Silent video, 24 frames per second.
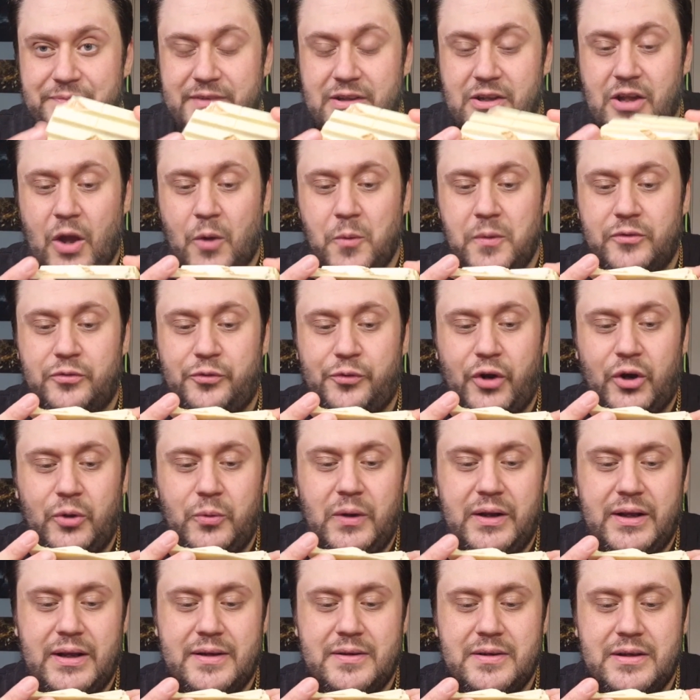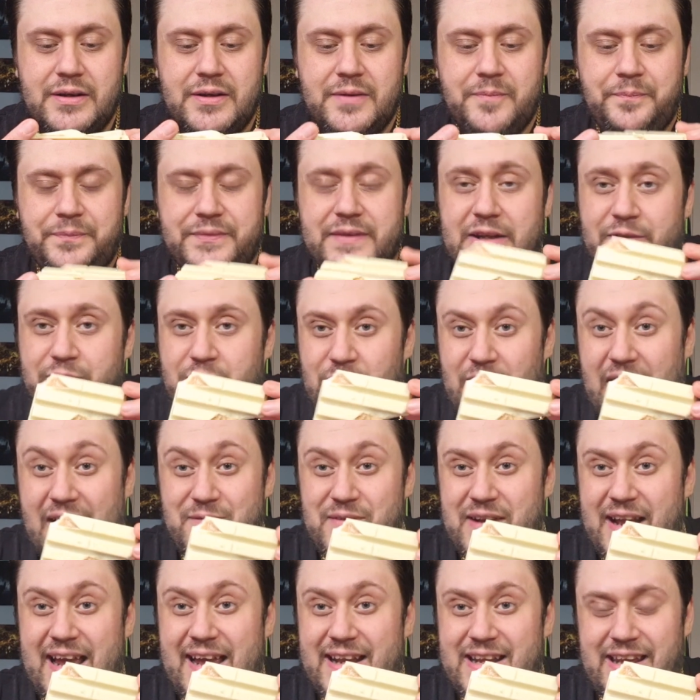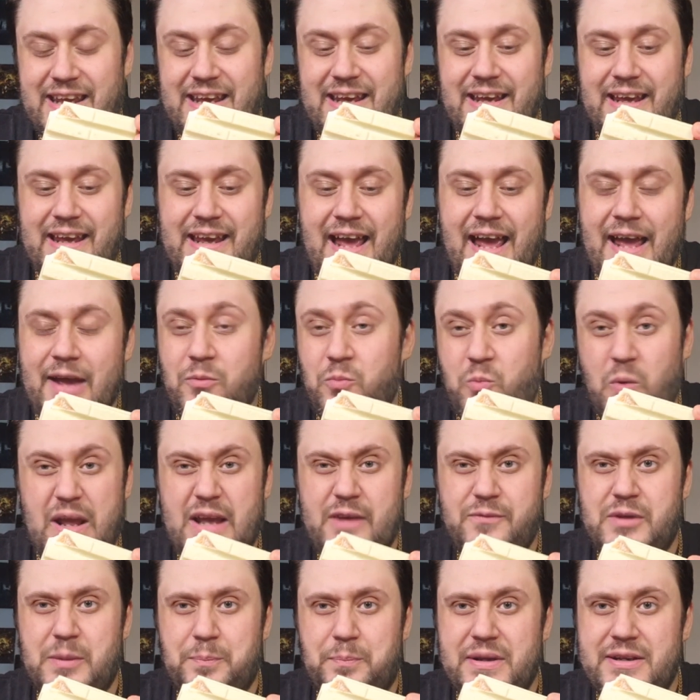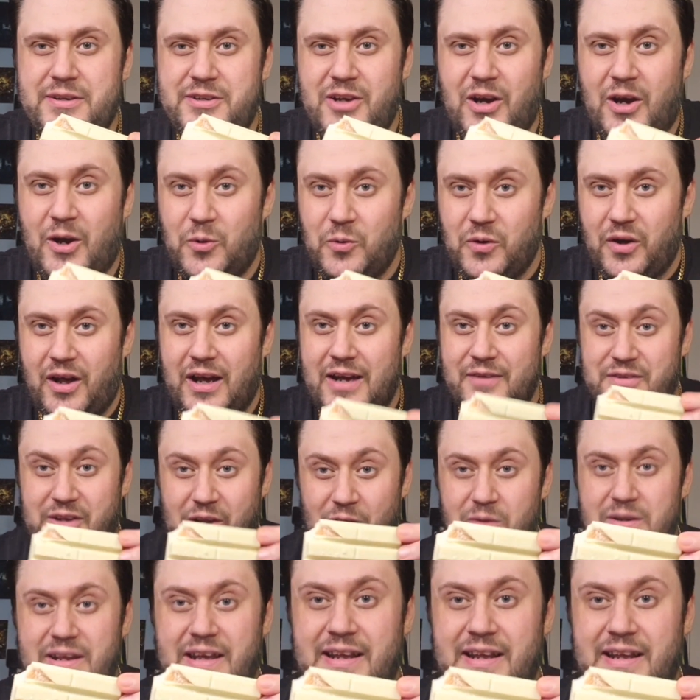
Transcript: going through it. If you haven't had a Kitkat, where have you been your whole life? Go and